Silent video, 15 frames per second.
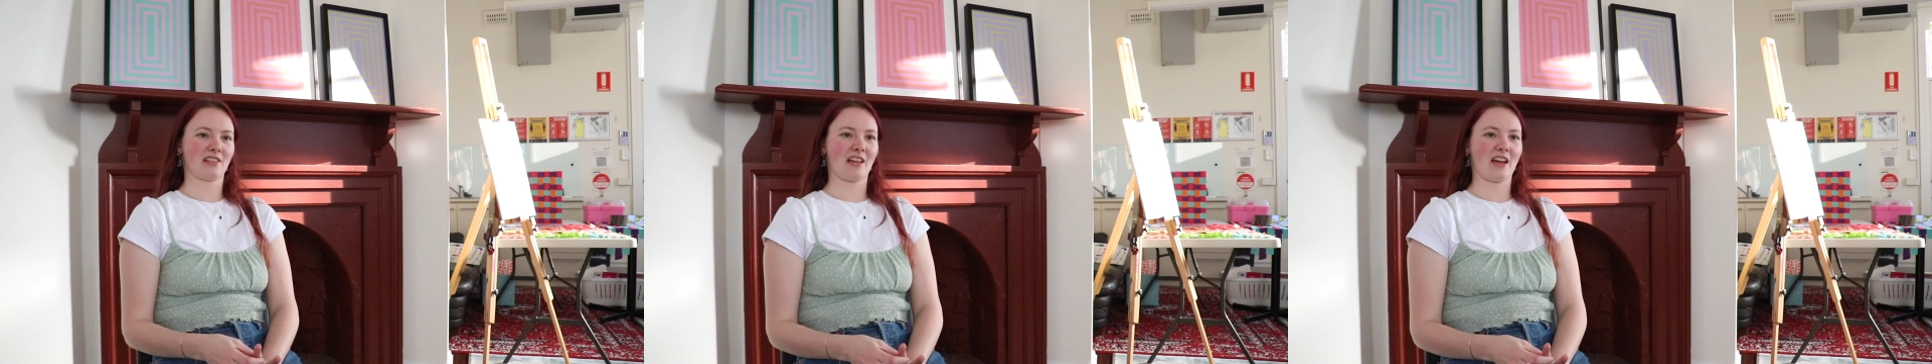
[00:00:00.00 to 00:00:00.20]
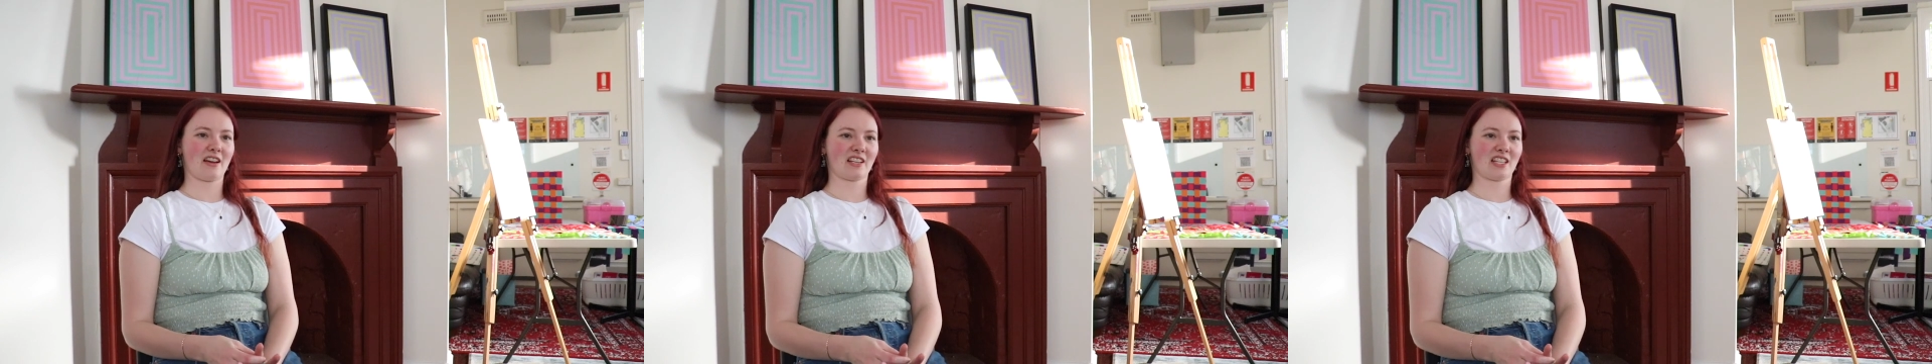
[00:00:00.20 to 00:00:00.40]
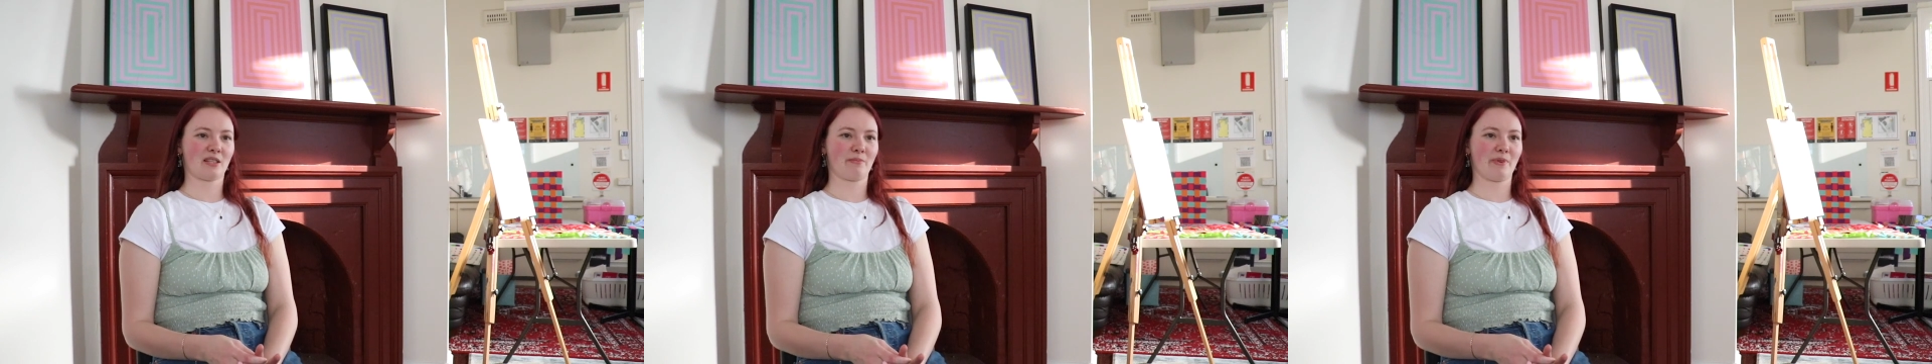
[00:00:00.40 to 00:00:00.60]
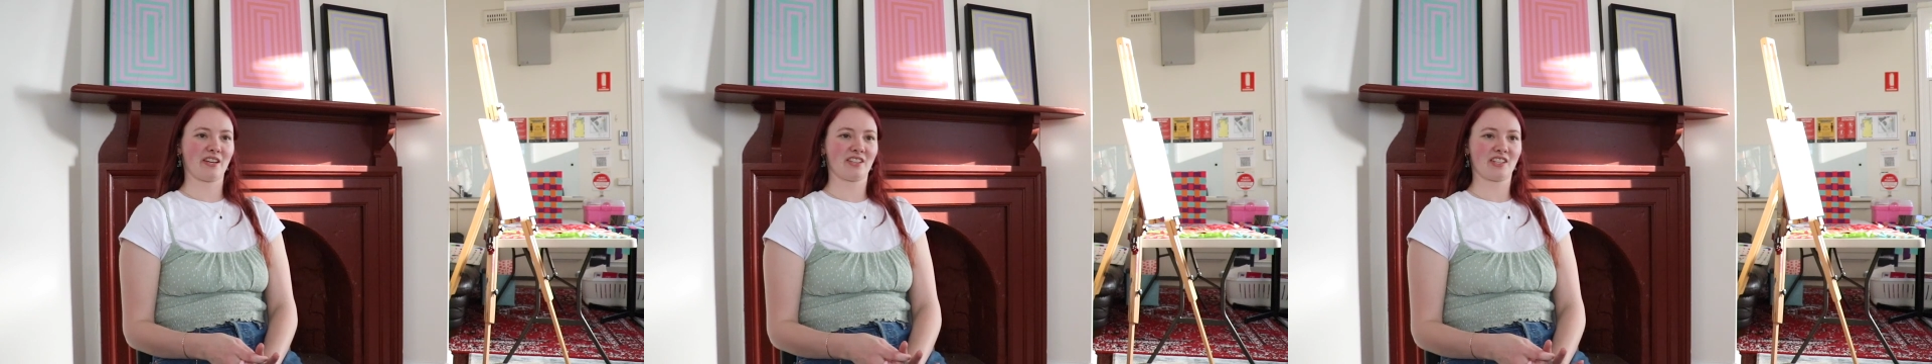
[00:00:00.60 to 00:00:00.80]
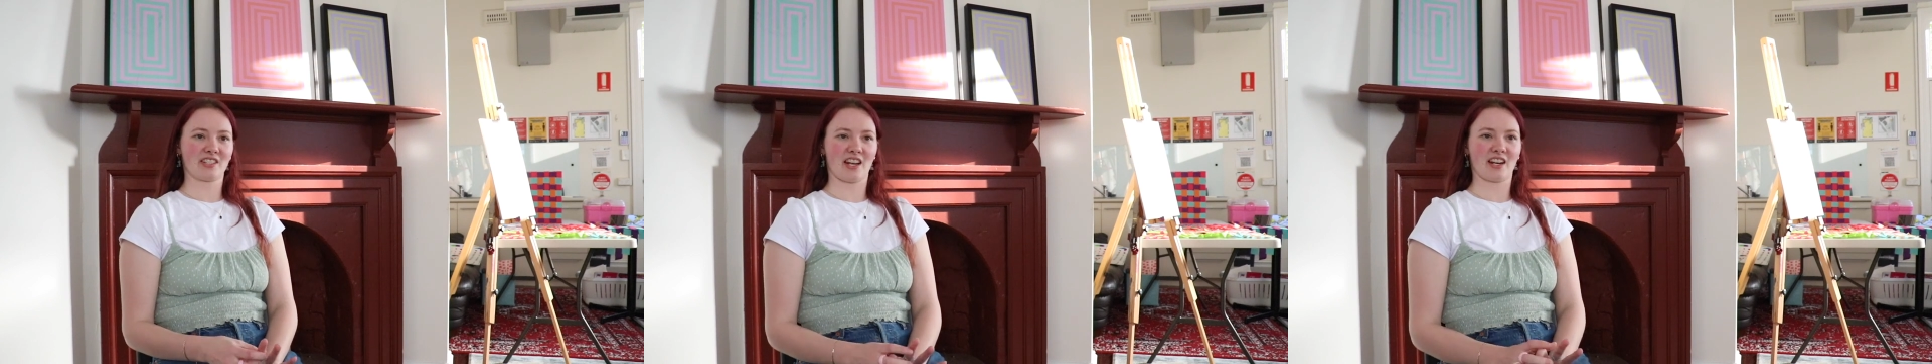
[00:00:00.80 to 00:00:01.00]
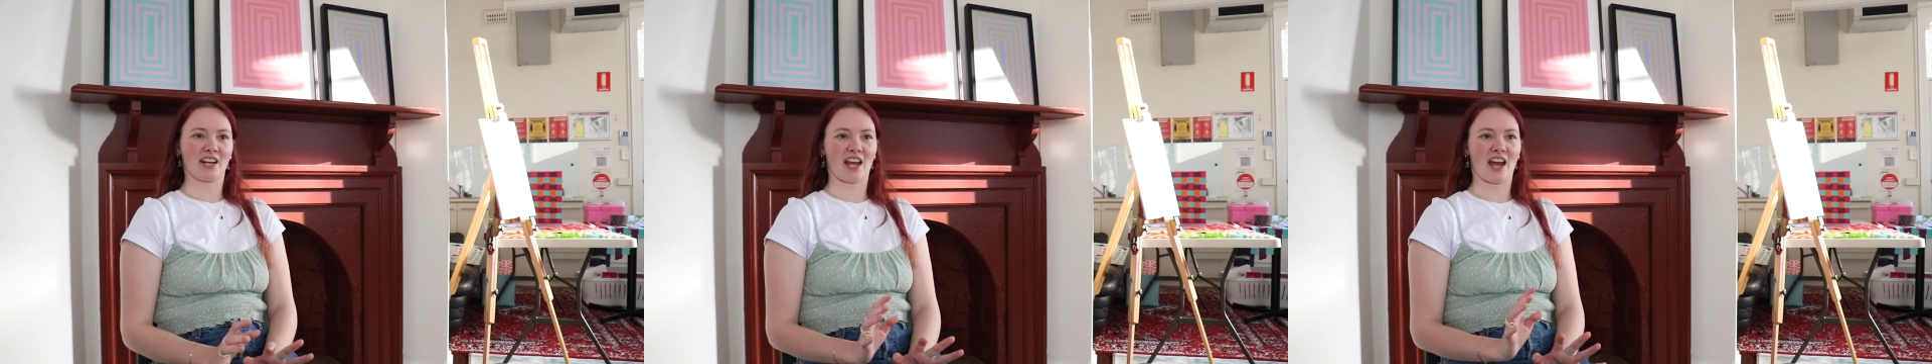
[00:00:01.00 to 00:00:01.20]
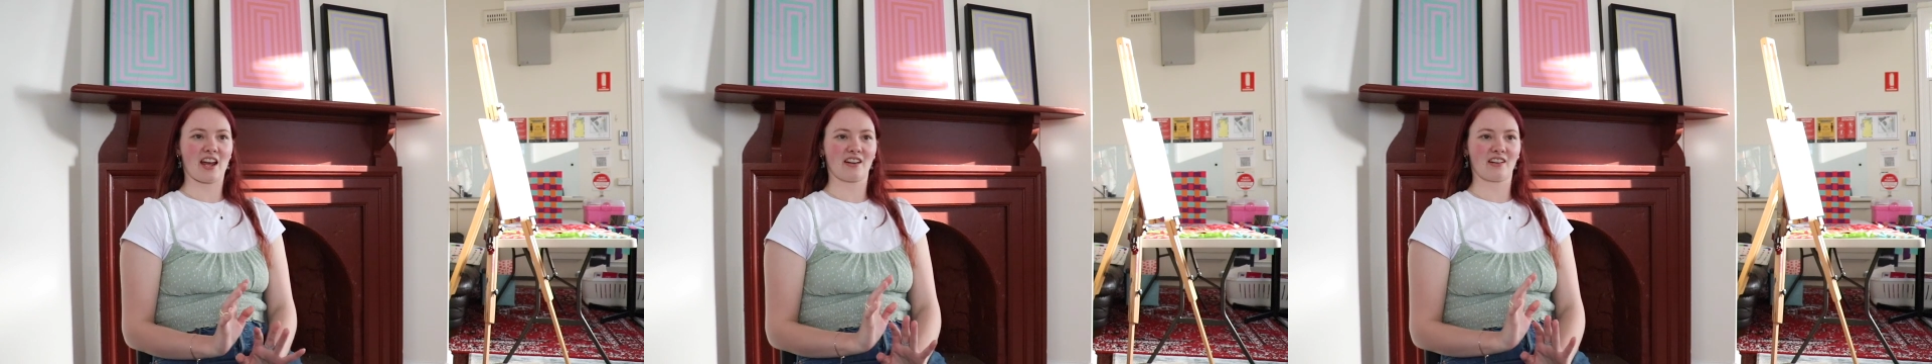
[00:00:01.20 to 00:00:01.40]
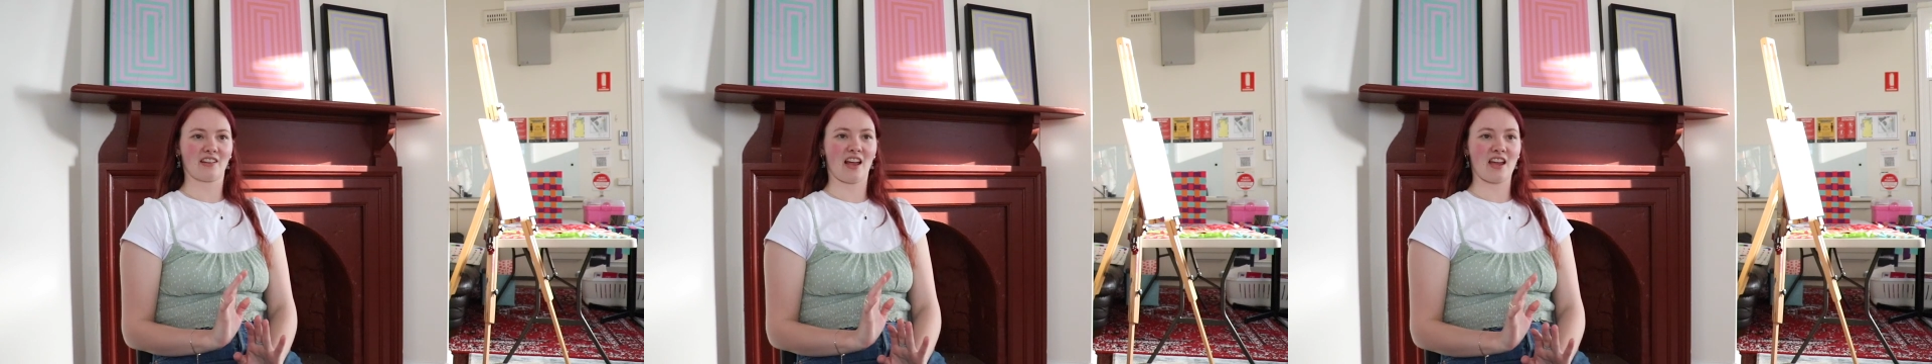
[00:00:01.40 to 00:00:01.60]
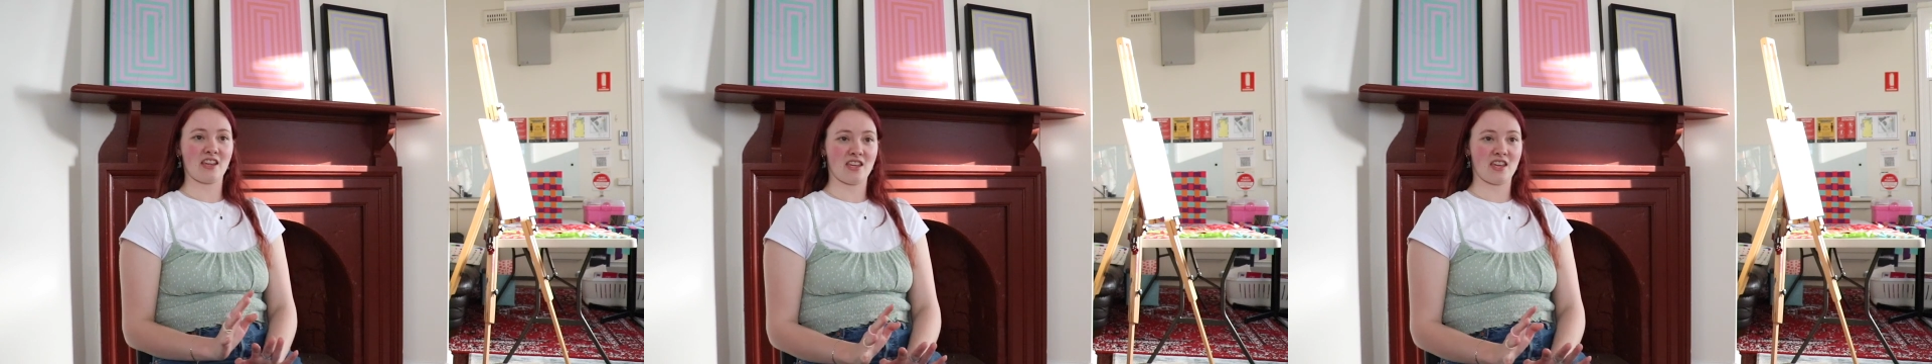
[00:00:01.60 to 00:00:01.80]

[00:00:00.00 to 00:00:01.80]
like spend a dedicated like